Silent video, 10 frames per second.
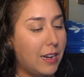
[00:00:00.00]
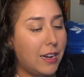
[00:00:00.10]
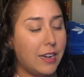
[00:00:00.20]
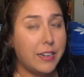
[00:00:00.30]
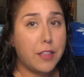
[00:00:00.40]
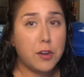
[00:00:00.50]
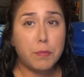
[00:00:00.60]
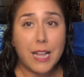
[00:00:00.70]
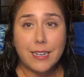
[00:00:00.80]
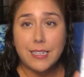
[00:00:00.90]
Another
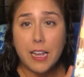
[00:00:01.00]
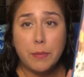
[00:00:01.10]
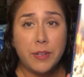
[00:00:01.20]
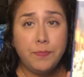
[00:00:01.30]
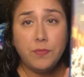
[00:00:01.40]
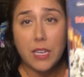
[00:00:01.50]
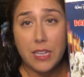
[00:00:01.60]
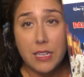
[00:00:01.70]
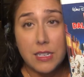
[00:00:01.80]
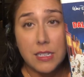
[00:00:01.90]
Black Diamond
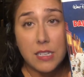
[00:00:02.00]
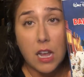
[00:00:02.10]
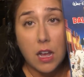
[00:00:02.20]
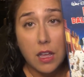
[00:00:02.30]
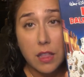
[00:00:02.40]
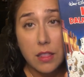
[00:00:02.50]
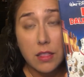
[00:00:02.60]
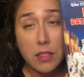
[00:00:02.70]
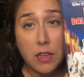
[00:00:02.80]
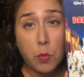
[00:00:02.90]
is
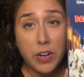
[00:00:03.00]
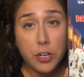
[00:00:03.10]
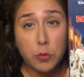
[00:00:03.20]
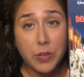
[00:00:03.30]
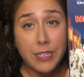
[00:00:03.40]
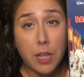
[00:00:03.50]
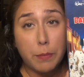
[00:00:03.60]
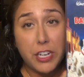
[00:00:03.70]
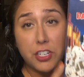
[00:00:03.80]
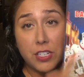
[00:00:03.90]
the 101
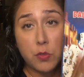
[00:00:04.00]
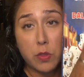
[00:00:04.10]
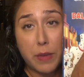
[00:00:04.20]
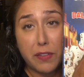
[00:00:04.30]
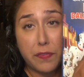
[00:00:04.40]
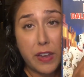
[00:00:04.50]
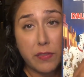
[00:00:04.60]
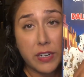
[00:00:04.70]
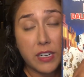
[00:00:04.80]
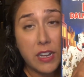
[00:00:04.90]
Dalmatians with my
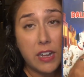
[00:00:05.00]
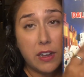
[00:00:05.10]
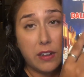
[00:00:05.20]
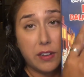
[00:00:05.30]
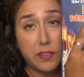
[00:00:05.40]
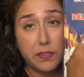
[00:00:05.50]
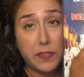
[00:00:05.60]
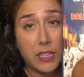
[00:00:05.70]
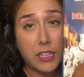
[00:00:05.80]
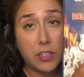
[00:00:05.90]
favorite
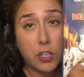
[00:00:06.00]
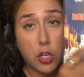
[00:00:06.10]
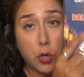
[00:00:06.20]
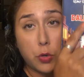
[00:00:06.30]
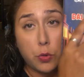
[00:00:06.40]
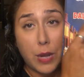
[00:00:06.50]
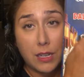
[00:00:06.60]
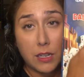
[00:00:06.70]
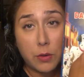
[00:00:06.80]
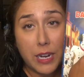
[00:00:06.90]
villain
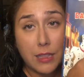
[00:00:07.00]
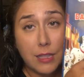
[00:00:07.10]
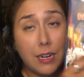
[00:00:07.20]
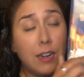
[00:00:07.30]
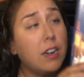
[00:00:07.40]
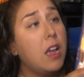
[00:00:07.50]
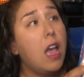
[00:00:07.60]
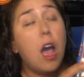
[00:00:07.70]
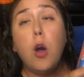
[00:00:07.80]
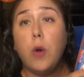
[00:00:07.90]
Cruella right there.
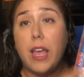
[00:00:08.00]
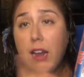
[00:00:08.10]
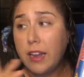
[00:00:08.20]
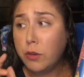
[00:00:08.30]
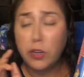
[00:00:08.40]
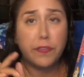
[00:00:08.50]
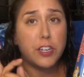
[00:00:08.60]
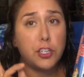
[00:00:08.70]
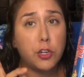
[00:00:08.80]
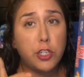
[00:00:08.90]
Oh, and I don't know if I
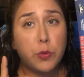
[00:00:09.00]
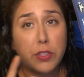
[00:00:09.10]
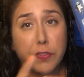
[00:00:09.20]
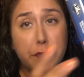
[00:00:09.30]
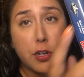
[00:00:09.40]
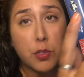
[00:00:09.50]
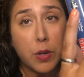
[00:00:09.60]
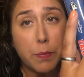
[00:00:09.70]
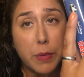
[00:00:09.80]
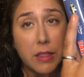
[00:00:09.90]
showed you with the first
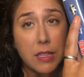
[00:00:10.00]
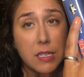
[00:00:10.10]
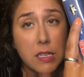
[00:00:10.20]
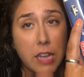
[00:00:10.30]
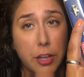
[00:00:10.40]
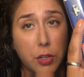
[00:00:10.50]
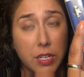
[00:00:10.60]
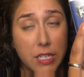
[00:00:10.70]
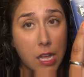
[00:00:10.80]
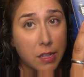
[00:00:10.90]
one, but this is how you can
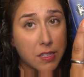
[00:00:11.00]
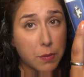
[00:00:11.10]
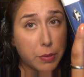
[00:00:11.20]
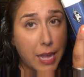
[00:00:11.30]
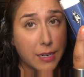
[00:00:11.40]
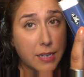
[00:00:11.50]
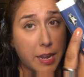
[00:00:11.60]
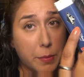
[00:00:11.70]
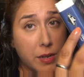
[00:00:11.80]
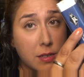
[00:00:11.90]
tell it's a black
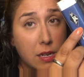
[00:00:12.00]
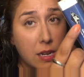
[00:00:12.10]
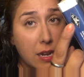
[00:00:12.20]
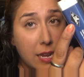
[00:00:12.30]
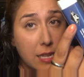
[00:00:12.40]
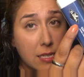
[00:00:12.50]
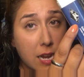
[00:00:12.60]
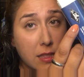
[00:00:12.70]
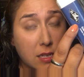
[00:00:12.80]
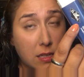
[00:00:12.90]
diamond. It's
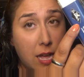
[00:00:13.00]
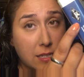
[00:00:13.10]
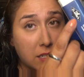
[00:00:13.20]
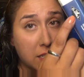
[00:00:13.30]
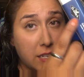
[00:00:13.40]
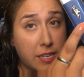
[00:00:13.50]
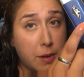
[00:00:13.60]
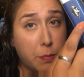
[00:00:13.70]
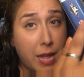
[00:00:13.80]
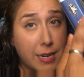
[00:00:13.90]
got the classics in a
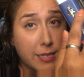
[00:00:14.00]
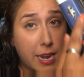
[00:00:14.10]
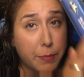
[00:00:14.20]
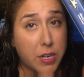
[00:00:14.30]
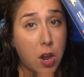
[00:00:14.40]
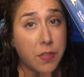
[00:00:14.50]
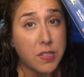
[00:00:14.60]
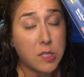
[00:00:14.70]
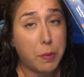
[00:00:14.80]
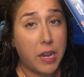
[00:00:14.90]
black diamond on the
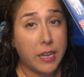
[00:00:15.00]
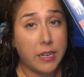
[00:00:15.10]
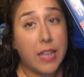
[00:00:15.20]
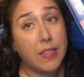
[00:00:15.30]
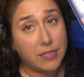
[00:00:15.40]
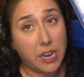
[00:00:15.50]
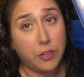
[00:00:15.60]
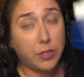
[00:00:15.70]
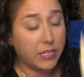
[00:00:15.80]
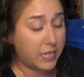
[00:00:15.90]
spine, and that's how
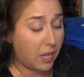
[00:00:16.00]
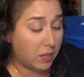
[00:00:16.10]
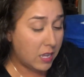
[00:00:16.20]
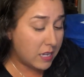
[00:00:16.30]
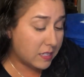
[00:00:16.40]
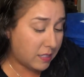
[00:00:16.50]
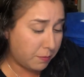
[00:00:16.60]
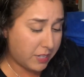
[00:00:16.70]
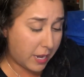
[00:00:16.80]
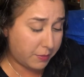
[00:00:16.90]
you can tell.
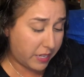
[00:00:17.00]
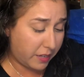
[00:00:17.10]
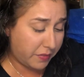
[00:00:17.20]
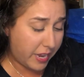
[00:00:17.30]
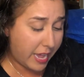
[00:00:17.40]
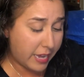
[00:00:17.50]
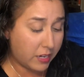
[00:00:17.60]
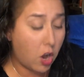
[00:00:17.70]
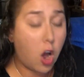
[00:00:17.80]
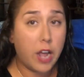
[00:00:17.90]
Sometimes they even had
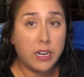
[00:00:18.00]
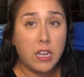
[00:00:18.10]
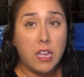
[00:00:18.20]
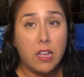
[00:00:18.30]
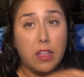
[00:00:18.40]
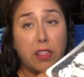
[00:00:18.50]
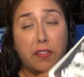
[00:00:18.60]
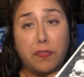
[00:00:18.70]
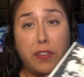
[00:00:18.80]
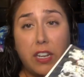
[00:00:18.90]
it on the
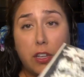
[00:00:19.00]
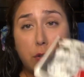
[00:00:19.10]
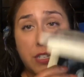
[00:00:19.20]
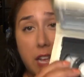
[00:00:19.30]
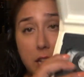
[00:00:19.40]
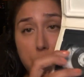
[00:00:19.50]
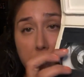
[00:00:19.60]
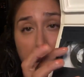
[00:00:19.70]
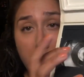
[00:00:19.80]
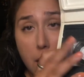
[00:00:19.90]
videotape,
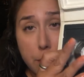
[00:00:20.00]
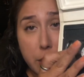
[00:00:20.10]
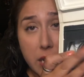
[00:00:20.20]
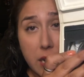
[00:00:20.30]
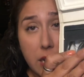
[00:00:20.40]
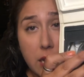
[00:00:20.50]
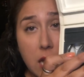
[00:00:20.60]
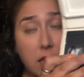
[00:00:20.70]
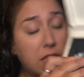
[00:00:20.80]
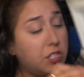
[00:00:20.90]
but
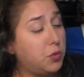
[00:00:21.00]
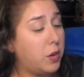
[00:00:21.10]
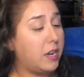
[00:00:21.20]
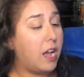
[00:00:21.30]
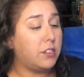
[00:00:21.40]
not this one.